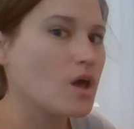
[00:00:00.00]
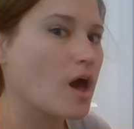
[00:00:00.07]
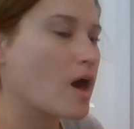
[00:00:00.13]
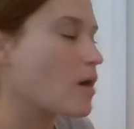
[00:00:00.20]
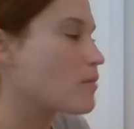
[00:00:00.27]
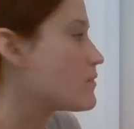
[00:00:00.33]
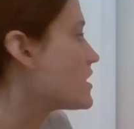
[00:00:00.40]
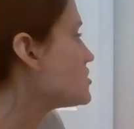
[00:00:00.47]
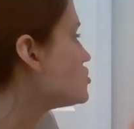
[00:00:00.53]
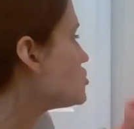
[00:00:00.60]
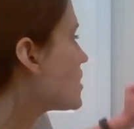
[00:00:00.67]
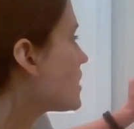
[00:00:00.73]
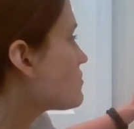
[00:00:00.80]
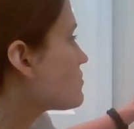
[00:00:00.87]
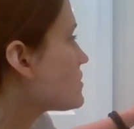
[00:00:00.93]
And
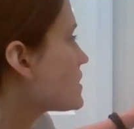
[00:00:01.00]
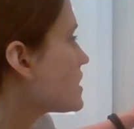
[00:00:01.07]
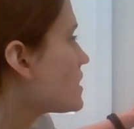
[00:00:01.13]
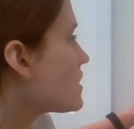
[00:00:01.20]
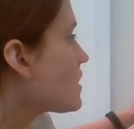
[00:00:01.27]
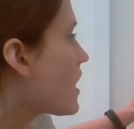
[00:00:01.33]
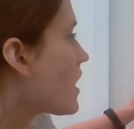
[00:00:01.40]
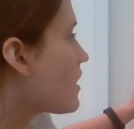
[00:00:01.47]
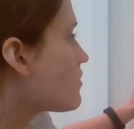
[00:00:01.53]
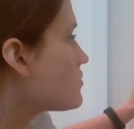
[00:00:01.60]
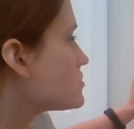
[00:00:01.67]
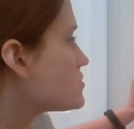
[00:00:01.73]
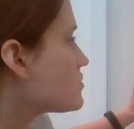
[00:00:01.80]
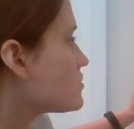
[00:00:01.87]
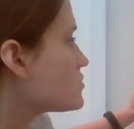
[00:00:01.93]
generally,
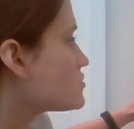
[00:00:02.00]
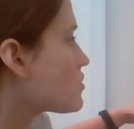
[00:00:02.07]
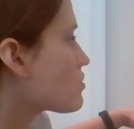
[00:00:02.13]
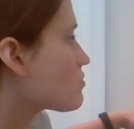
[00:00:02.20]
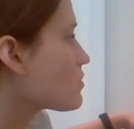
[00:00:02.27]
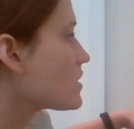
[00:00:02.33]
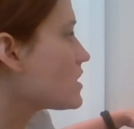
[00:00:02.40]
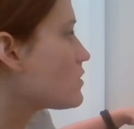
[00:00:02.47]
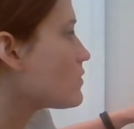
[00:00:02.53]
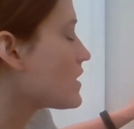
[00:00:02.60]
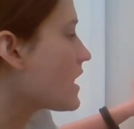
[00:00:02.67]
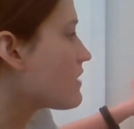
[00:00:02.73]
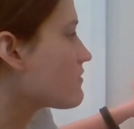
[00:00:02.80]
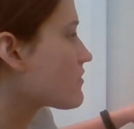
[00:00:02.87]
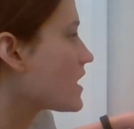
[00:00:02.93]
there's three. We
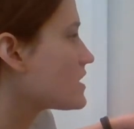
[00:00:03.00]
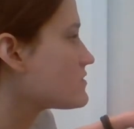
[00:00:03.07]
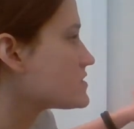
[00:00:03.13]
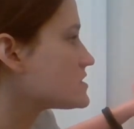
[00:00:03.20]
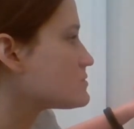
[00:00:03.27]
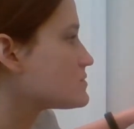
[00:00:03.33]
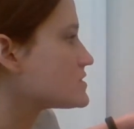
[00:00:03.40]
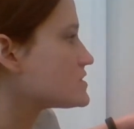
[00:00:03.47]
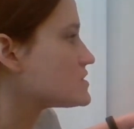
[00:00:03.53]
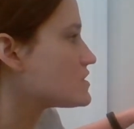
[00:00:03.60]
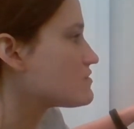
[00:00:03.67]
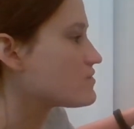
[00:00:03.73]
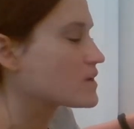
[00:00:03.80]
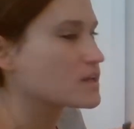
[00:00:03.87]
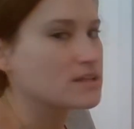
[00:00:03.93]
have kind of a
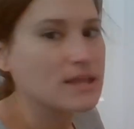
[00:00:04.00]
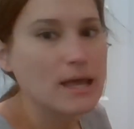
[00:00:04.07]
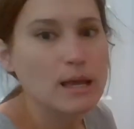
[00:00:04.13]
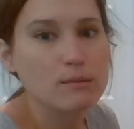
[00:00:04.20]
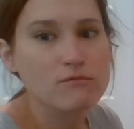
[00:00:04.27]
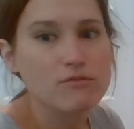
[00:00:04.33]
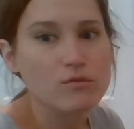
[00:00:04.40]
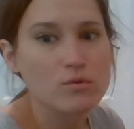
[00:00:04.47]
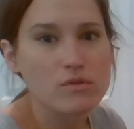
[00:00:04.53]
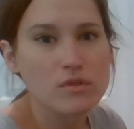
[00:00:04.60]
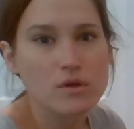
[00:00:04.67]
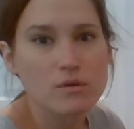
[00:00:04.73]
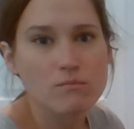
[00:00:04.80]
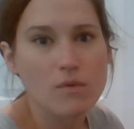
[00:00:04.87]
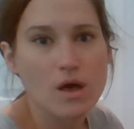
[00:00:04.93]
specific name for
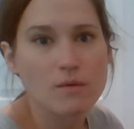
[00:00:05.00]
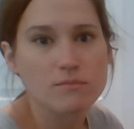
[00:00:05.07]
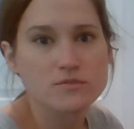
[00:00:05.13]
them.